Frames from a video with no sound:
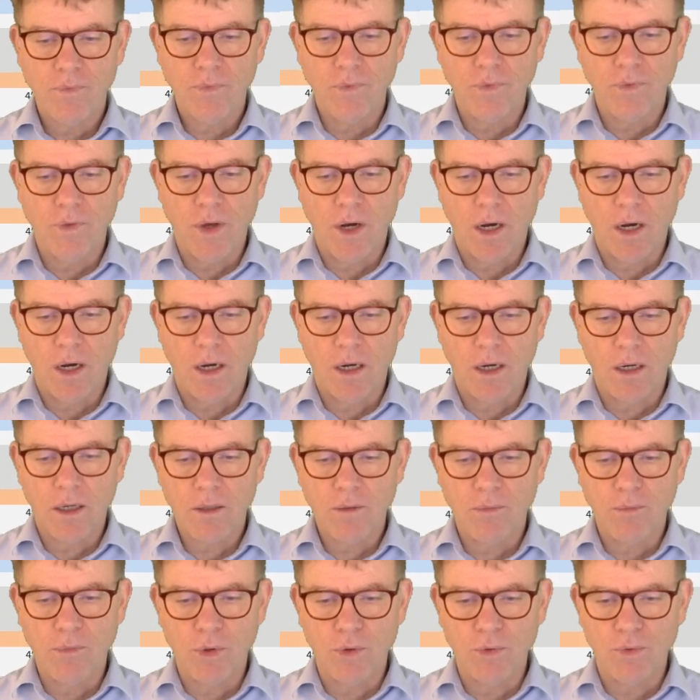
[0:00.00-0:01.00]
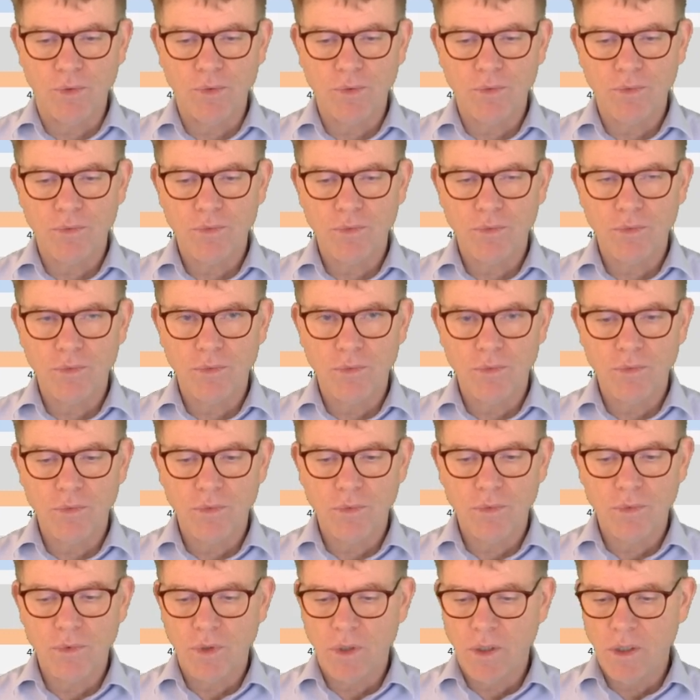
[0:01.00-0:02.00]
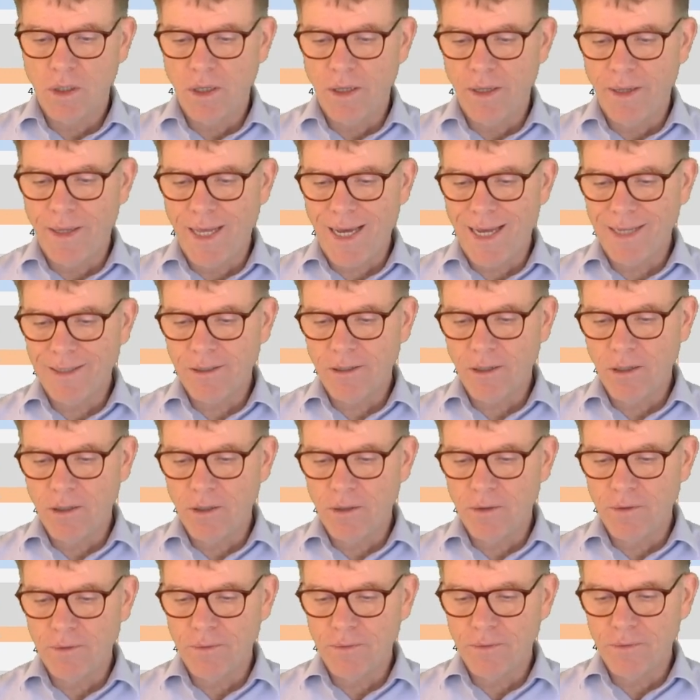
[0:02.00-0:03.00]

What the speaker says: Dark blue. That